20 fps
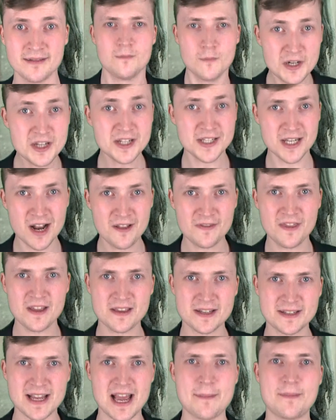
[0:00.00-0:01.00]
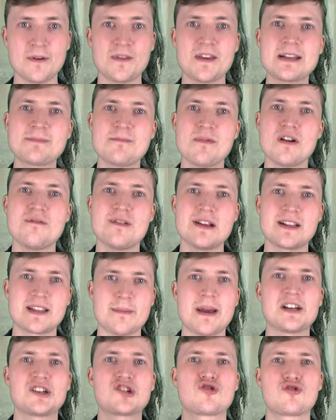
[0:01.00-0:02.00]
Which is another thing to say, but these movies, they
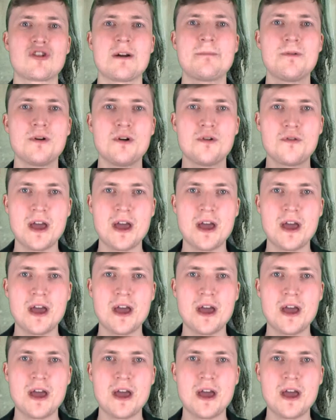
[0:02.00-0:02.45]
make triple